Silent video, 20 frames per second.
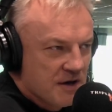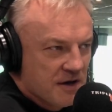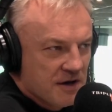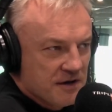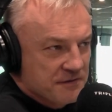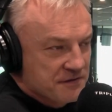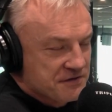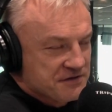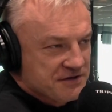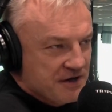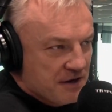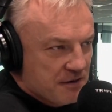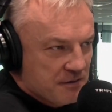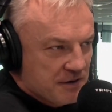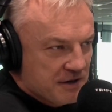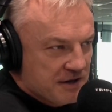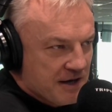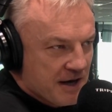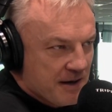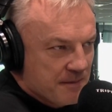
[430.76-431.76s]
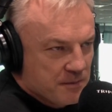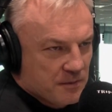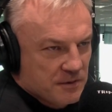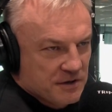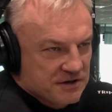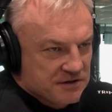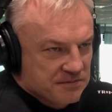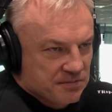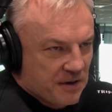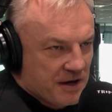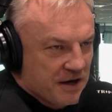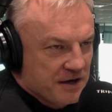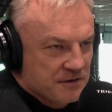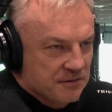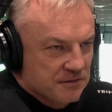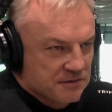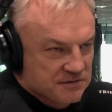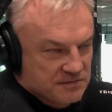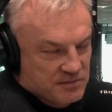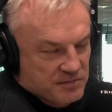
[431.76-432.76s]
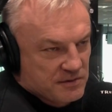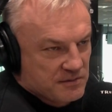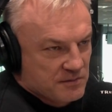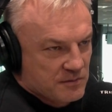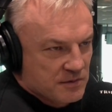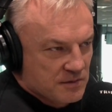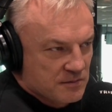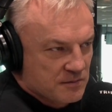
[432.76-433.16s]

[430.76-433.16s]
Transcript: If a salary cap will explain to us what's going on.